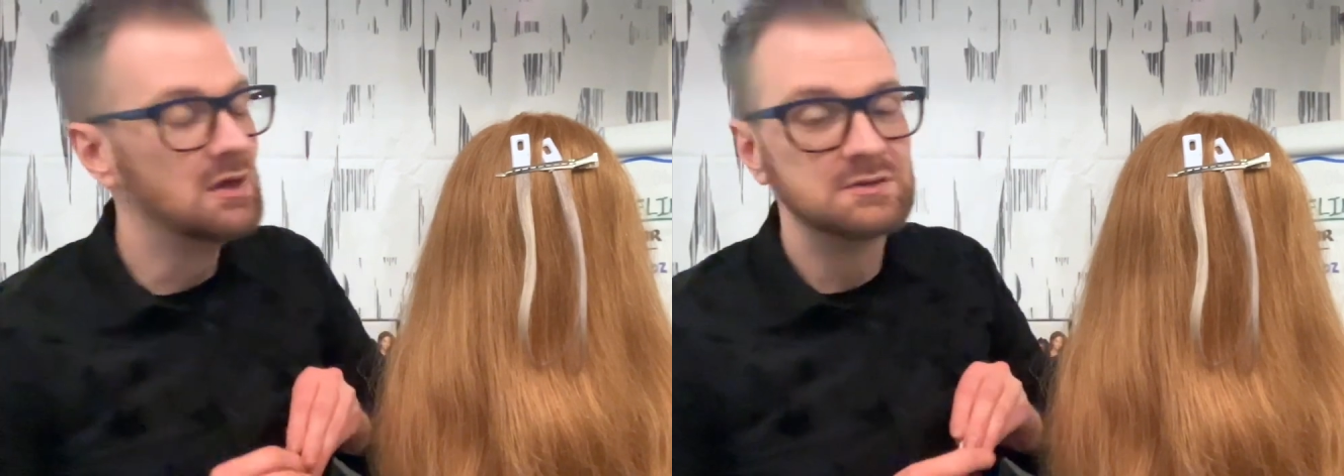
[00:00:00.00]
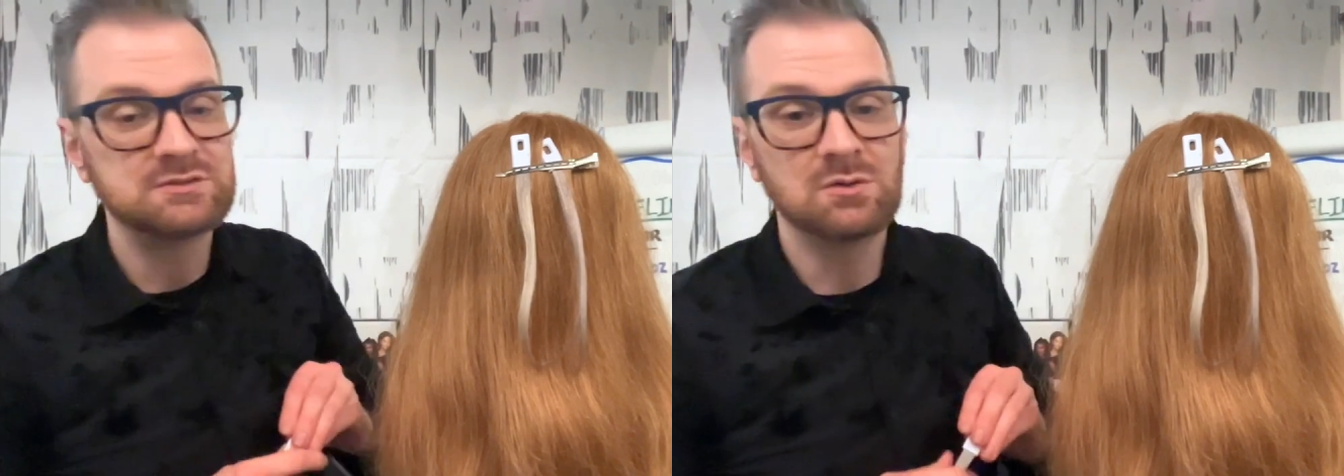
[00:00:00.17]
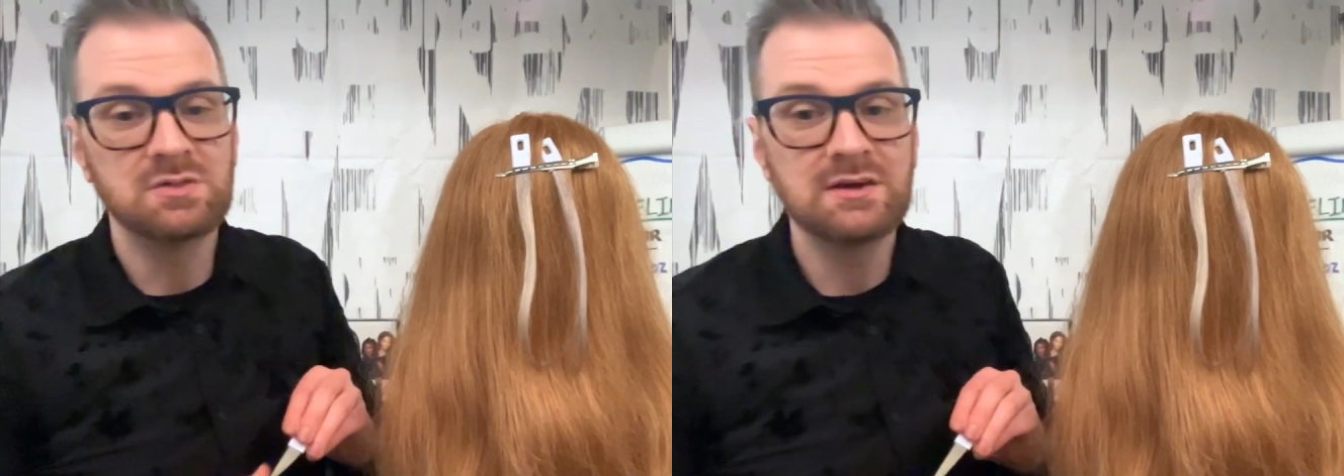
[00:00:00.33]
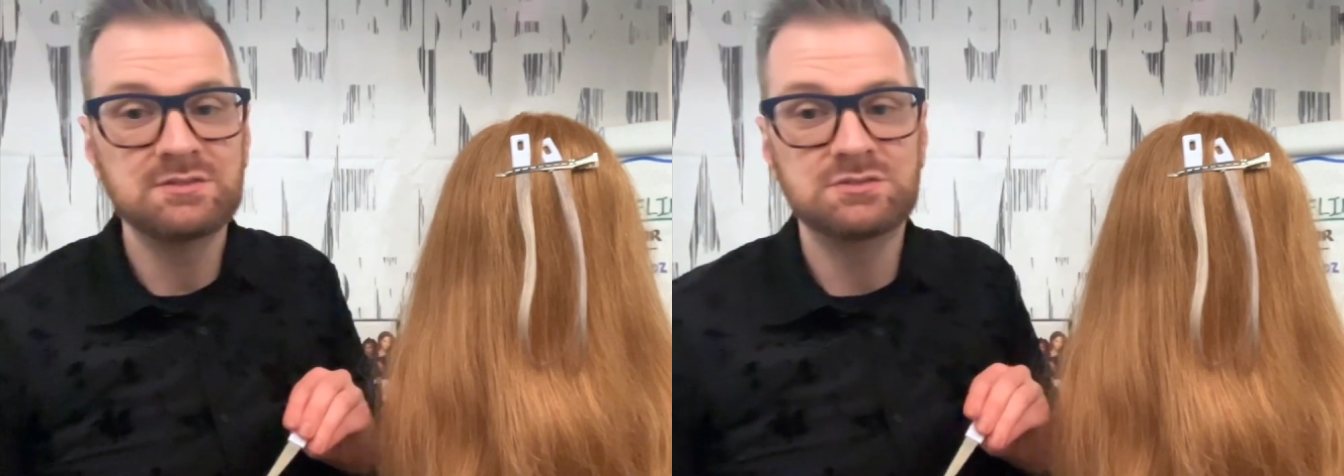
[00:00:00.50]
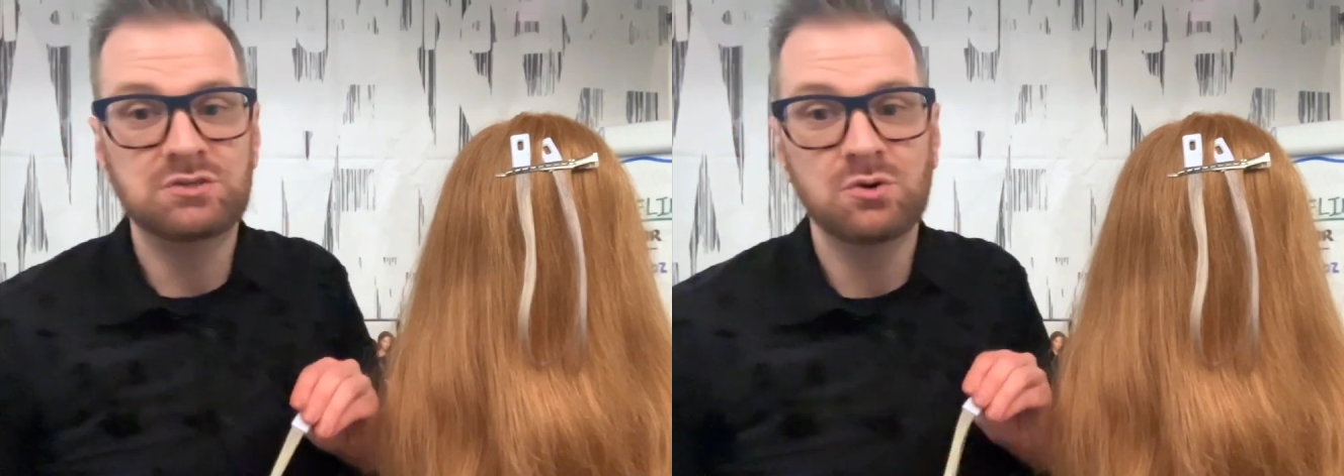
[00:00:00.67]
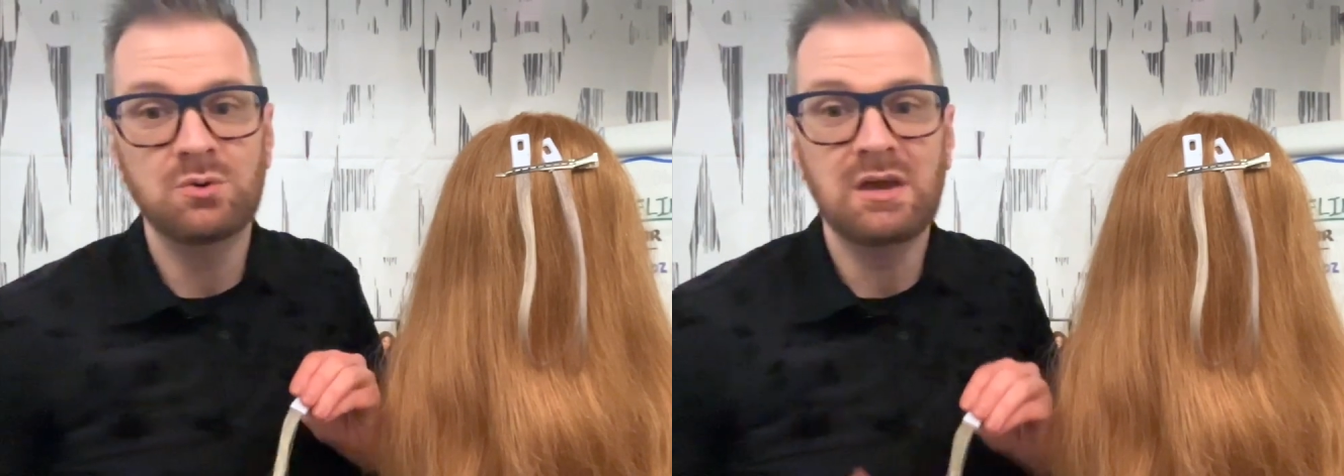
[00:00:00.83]
So let's
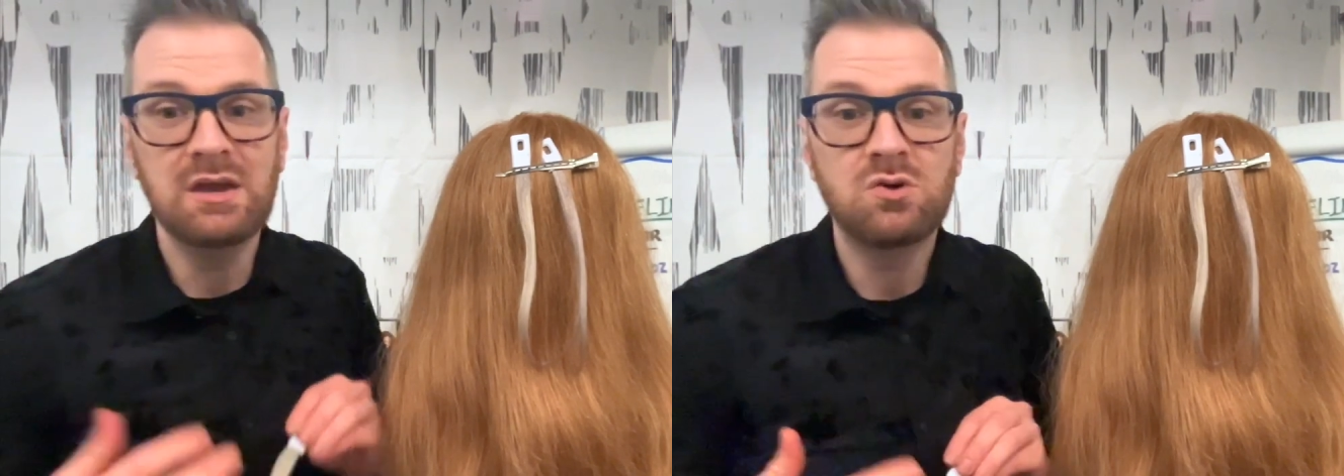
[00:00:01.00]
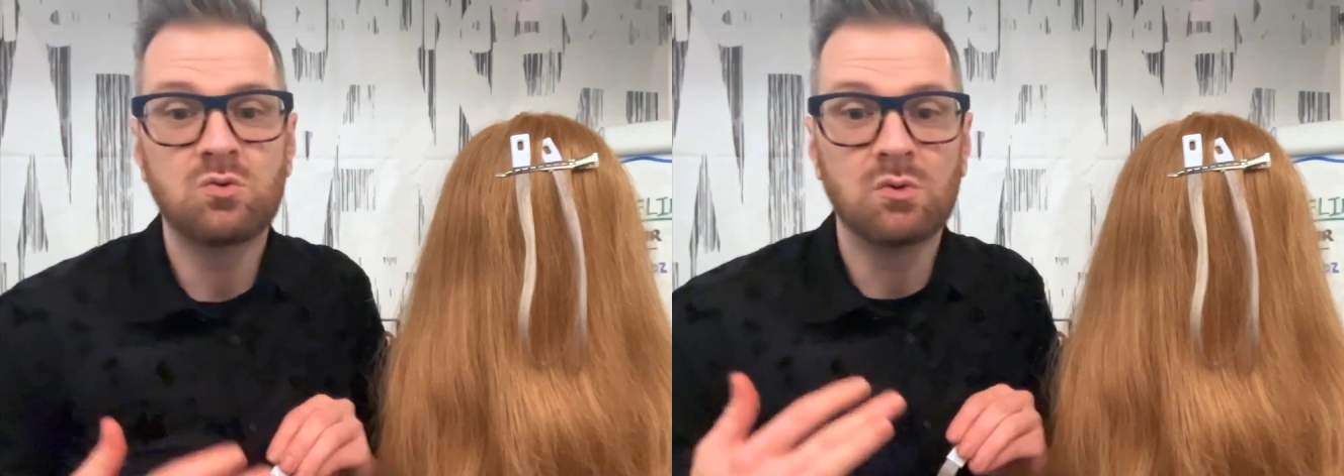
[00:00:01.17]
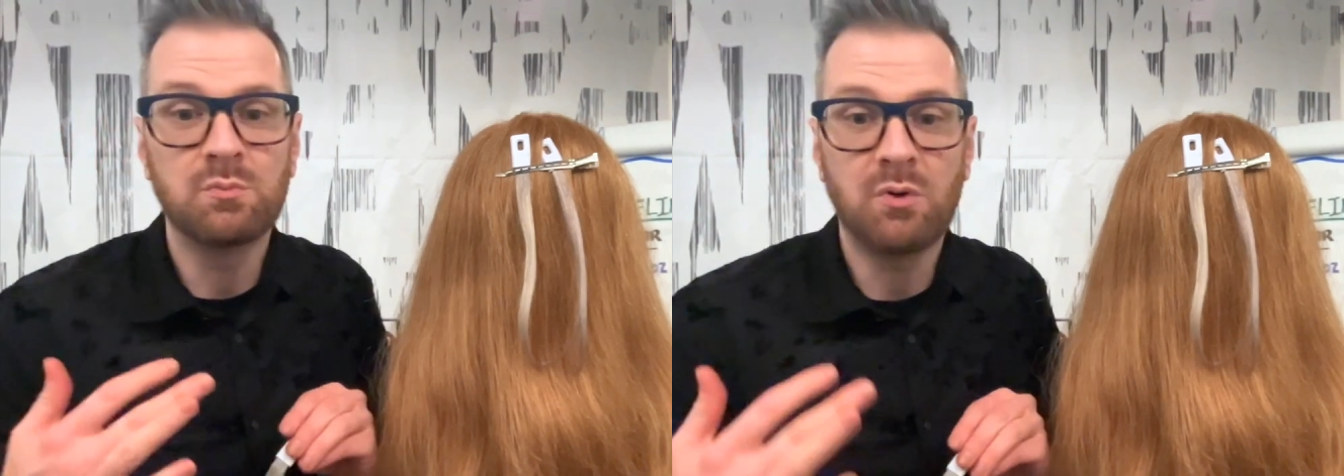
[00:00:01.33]
do equal